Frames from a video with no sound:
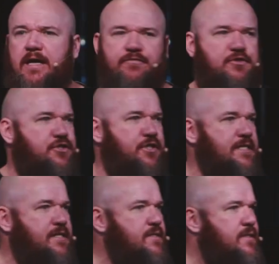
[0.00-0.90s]
your life to
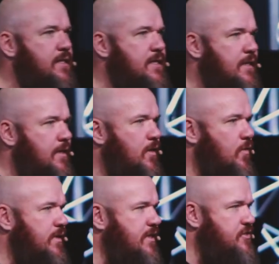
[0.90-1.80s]
Jesus.
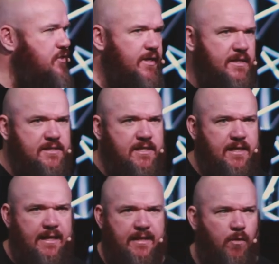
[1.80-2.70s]
Well done, sir. I can see
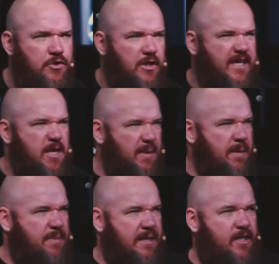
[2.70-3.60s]
that hand. I want you to keep it
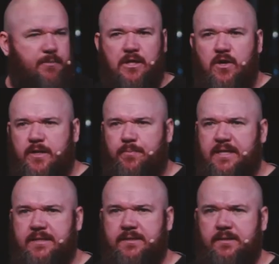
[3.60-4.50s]
up a little bit longer,
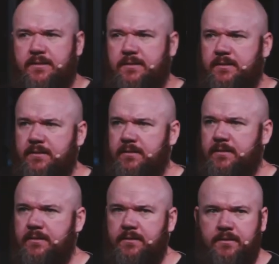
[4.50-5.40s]
please.
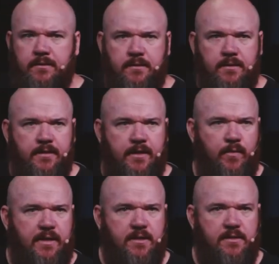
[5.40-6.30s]
Is
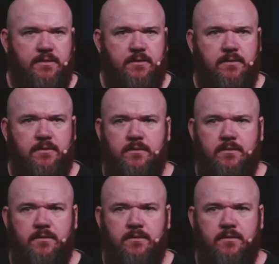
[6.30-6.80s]
anyone else?